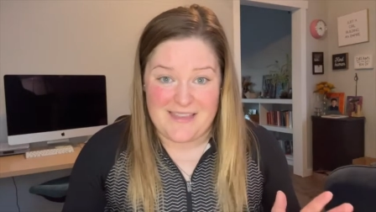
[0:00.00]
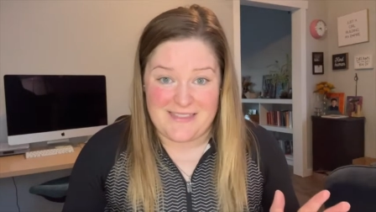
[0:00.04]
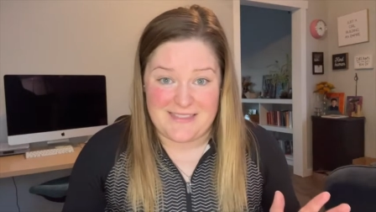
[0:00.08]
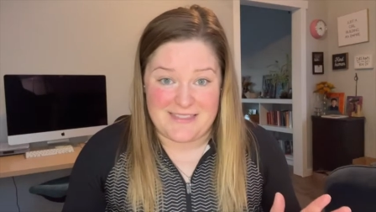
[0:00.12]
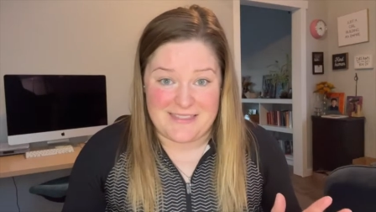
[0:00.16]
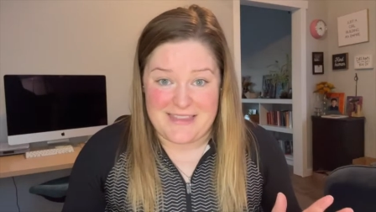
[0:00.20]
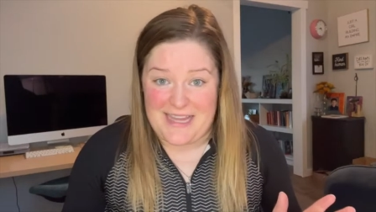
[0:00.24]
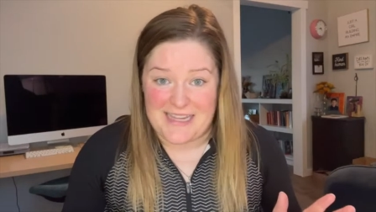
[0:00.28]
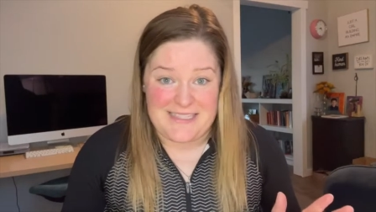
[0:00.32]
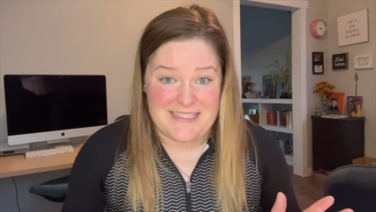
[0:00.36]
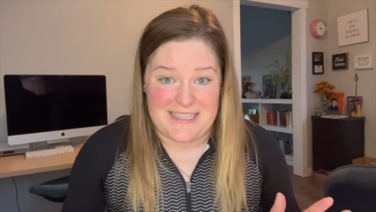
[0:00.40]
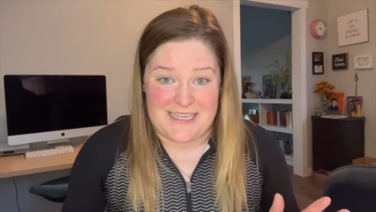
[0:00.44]

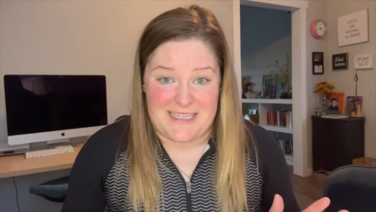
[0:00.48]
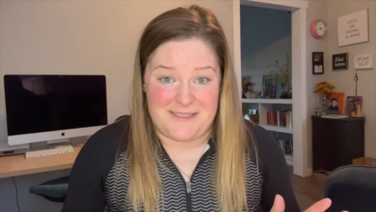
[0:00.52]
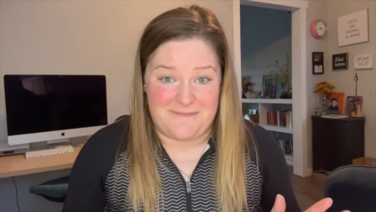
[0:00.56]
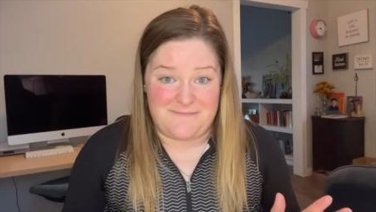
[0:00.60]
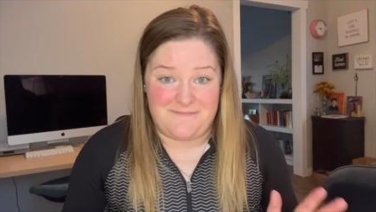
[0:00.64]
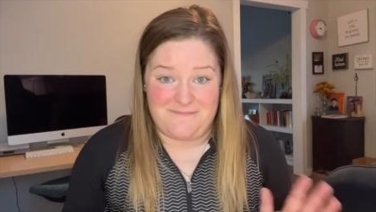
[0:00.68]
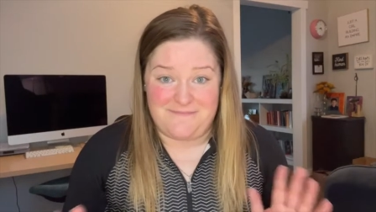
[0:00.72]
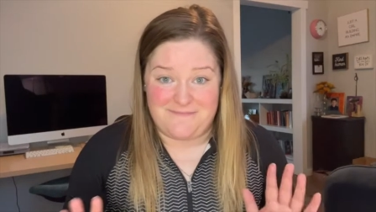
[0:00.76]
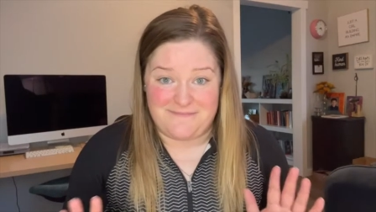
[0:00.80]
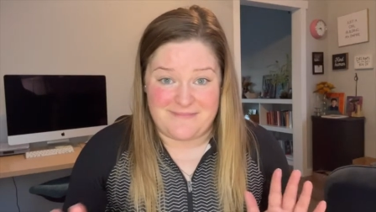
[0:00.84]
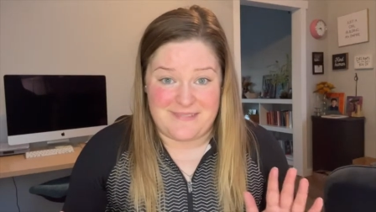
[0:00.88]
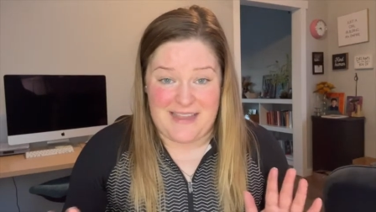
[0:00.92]
That's it.
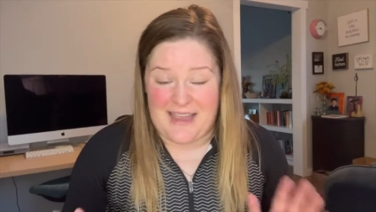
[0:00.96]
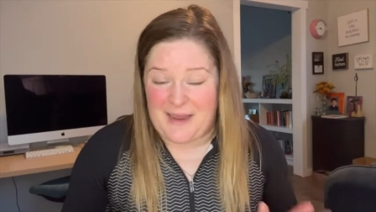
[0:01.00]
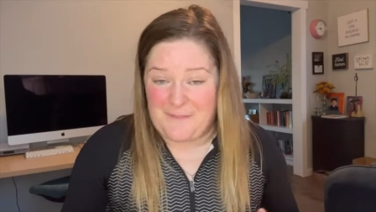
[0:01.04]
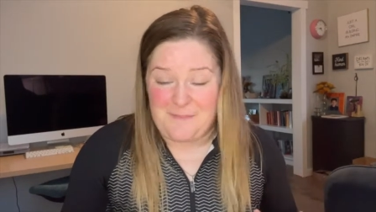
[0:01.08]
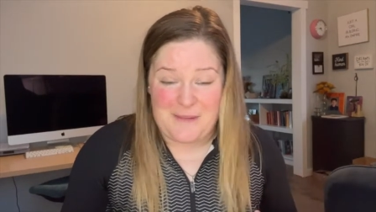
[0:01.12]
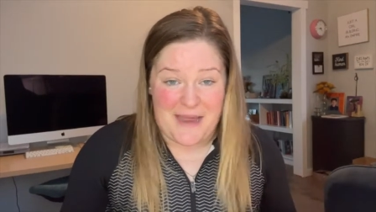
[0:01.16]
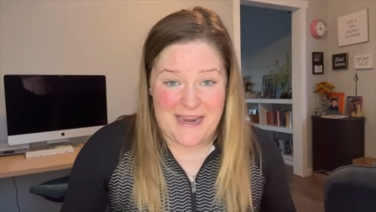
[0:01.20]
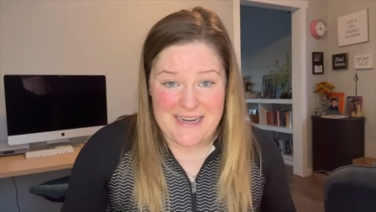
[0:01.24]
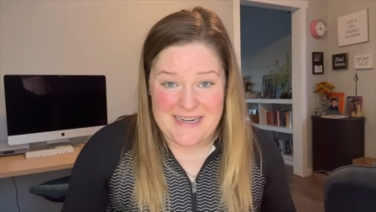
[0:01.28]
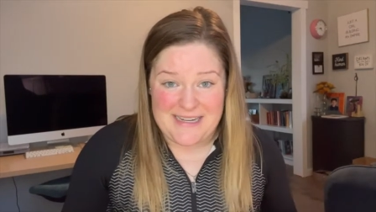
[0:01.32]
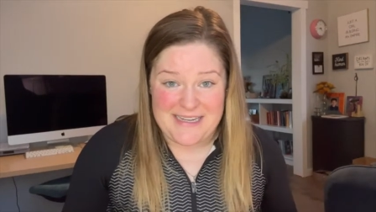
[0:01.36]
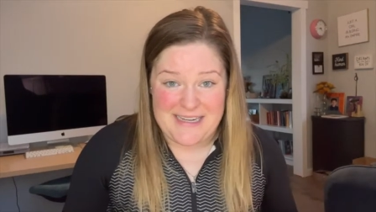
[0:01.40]
I'm
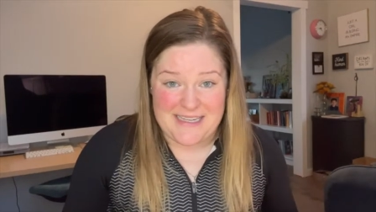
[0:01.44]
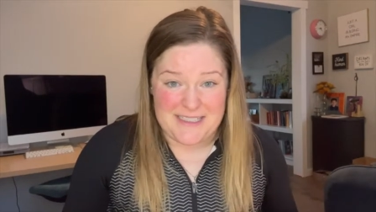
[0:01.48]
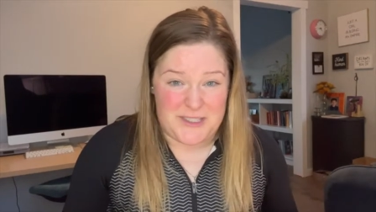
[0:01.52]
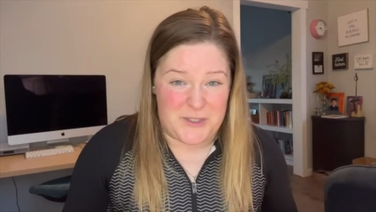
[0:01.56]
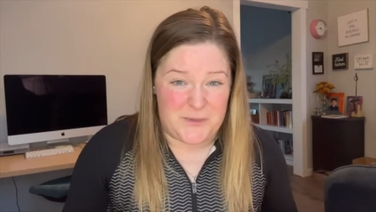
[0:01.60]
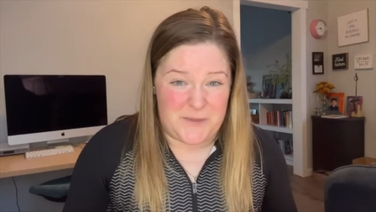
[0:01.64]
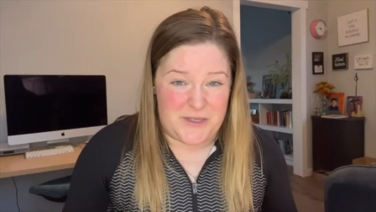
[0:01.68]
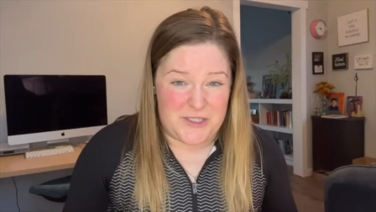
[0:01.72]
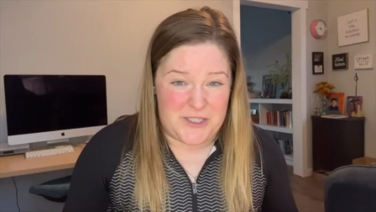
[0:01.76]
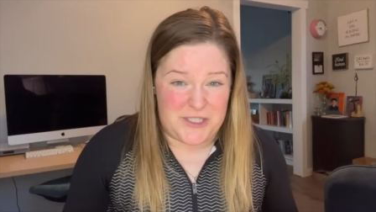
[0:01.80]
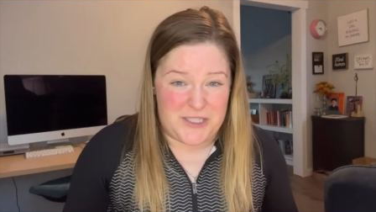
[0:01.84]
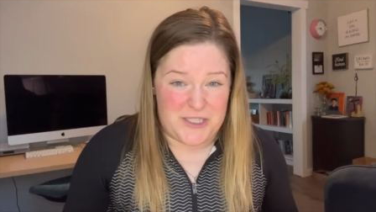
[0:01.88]
not going to get too
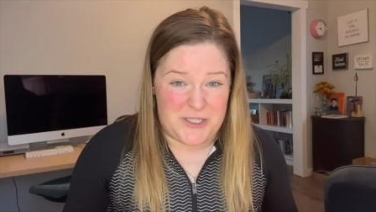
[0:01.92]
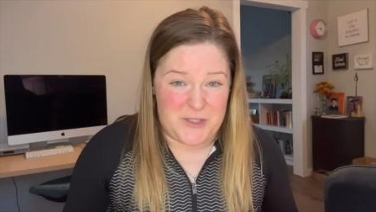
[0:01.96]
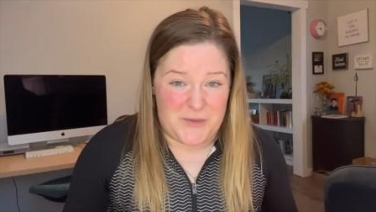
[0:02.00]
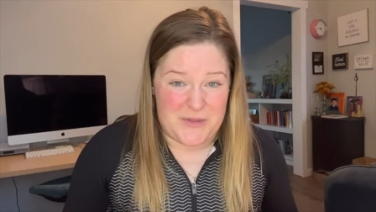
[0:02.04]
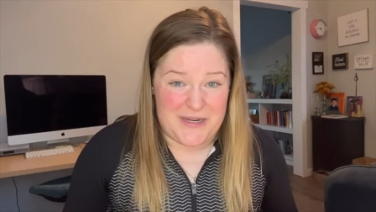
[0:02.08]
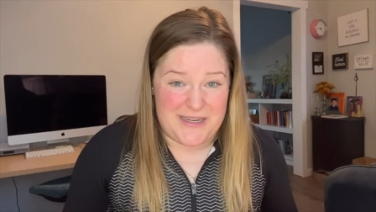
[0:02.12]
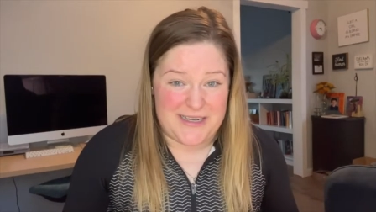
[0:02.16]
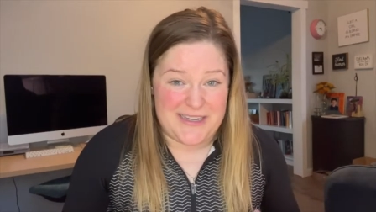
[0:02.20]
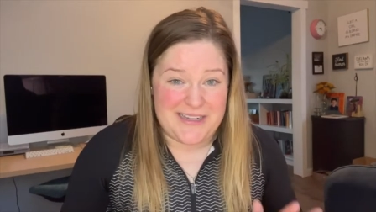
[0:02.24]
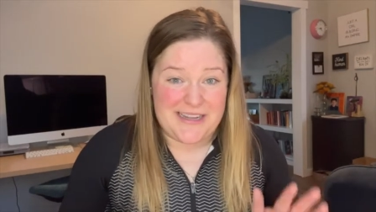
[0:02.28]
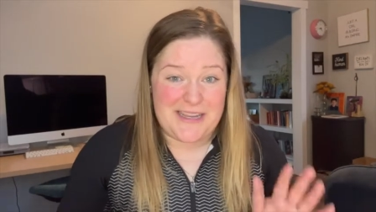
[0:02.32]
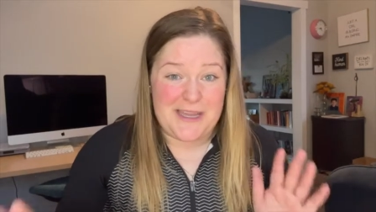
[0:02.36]
much into
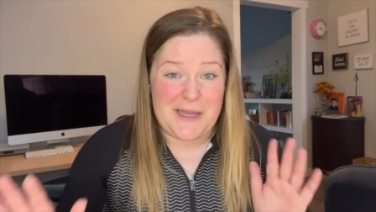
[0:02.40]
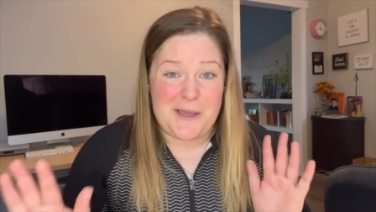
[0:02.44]
it,